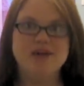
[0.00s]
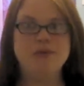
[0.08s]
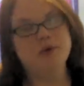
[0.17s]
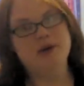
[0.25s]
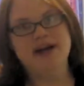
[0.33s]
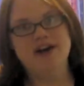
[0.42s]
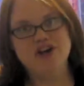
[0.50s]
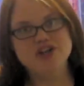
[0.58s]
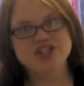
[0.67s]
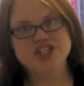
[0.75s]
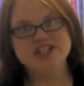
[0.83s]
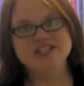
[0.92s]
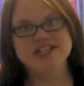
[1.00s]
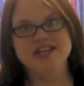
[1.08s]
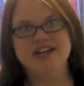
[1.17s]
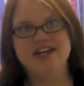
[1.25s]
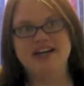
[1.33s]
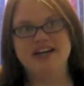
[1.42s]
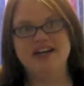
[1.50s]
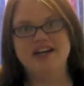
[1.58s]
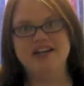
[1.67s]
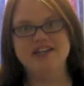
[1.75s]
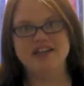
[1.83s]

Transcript: we were at Arches, and I hiked,